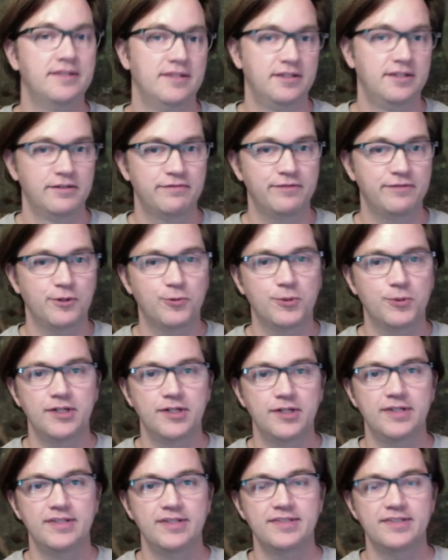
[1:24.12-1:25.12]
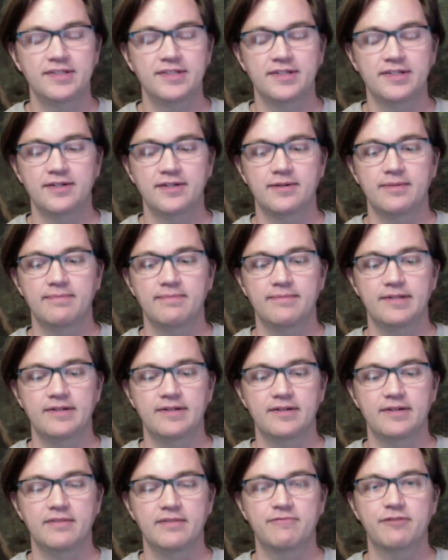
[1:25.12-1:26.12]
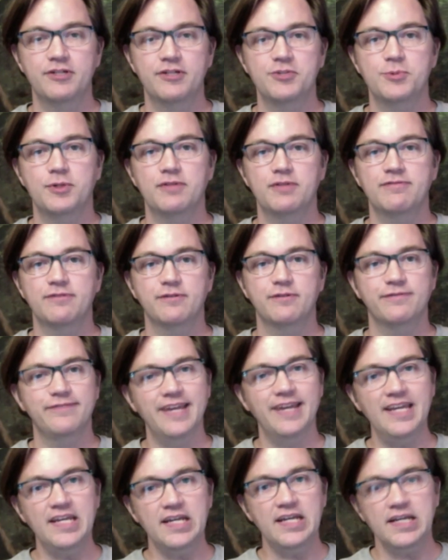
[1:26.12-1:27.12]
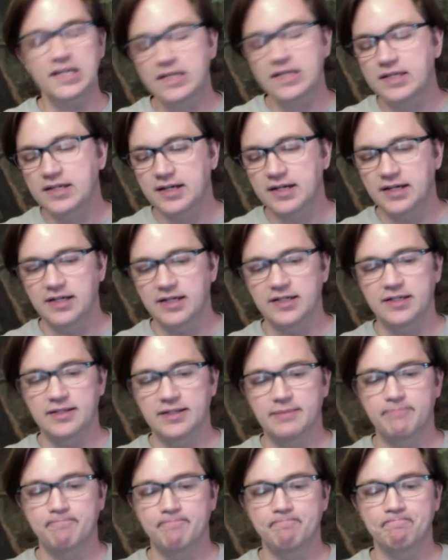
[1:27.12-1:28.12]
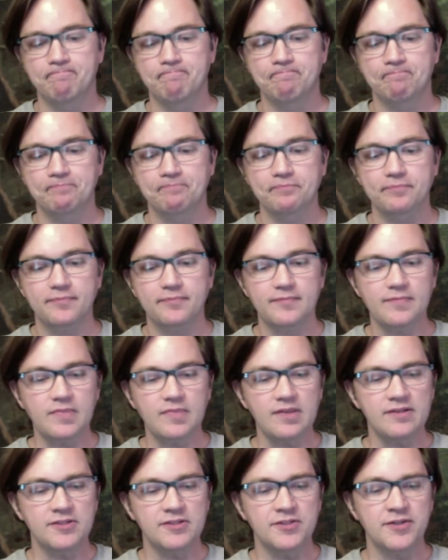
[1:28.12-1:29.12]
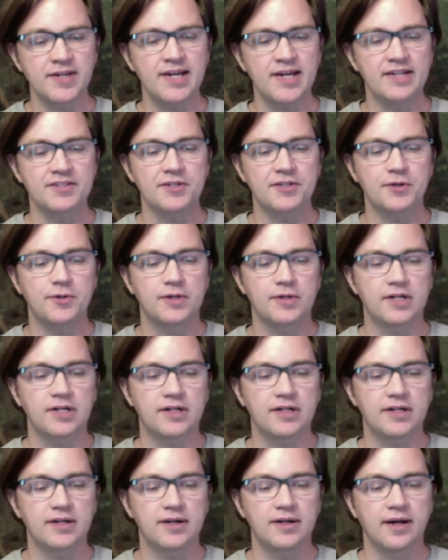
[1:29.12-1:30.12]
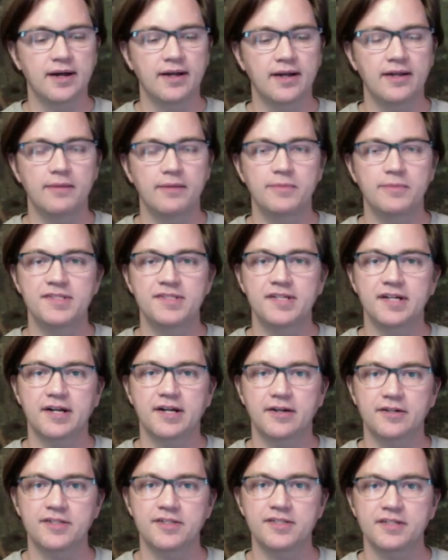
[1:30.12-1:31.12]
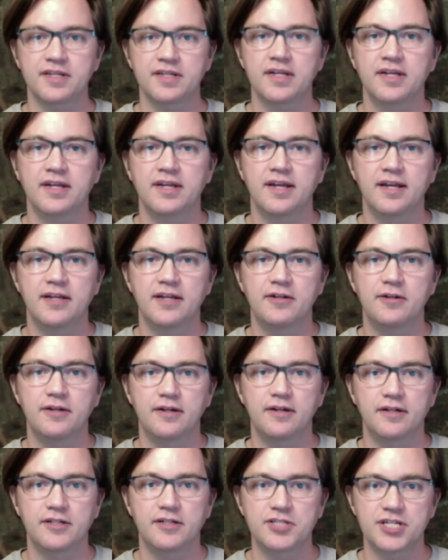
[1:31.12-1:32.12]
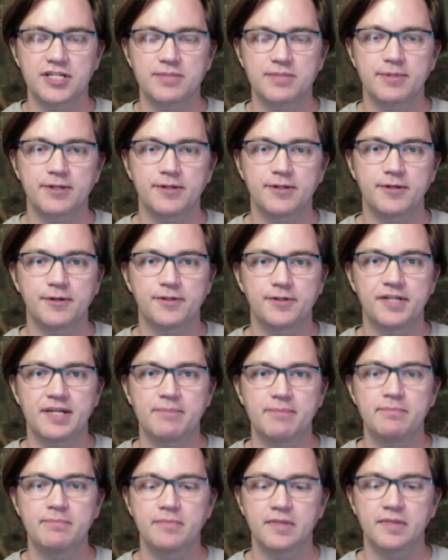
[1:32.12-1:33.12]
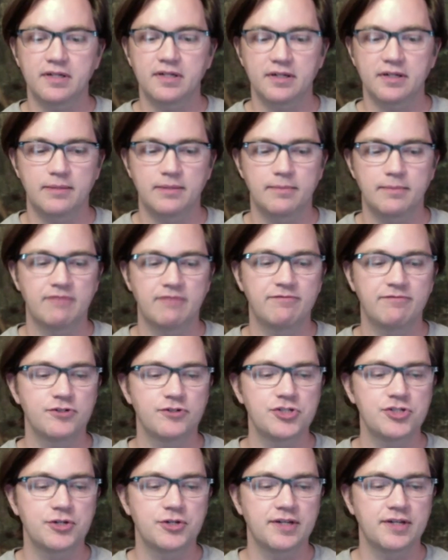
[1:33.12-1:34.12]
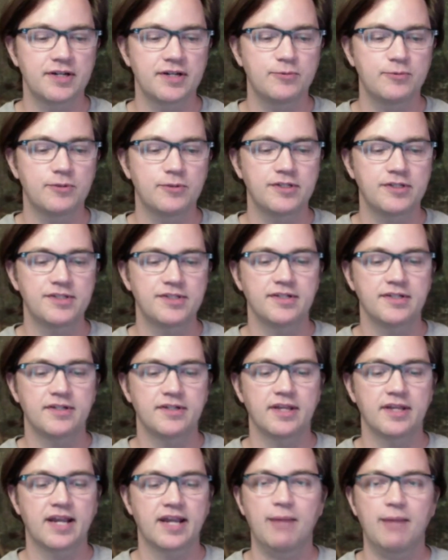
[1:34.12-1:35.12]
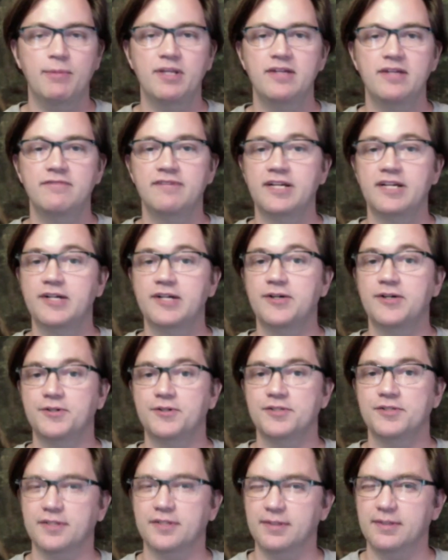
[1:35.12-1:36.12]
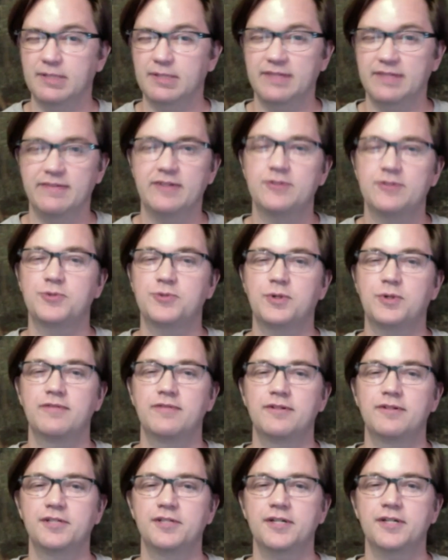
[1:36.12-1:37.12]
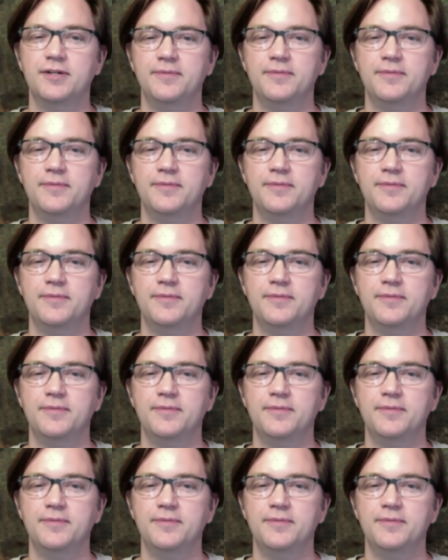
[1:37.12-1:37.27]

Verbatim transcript: Faux wood is a, French word for fake. Um, so yeah, so uh, I am the scenic artist at uh, Shakespeare at Notre Dame. Um, my first show there was uh, the Comedy of Errors. I believe that was 12 years ago.